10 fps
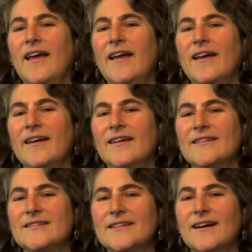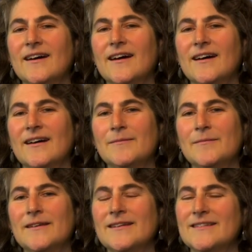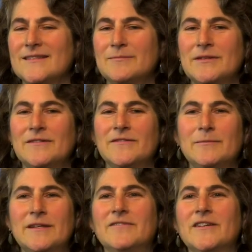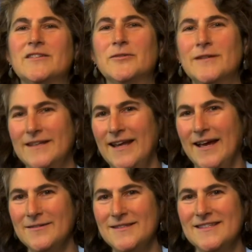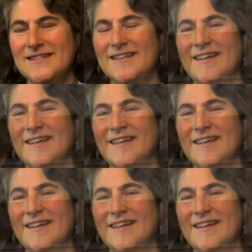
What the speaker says: And it's a beautiful big Victorian house,